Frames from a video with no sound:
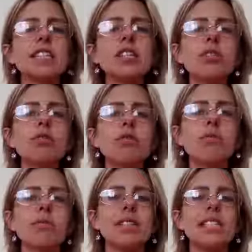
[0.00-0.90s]

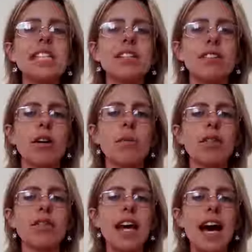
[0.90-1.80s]
new material
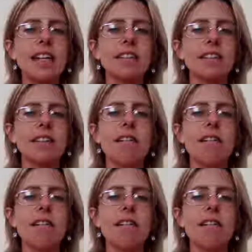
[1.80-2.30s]
about that,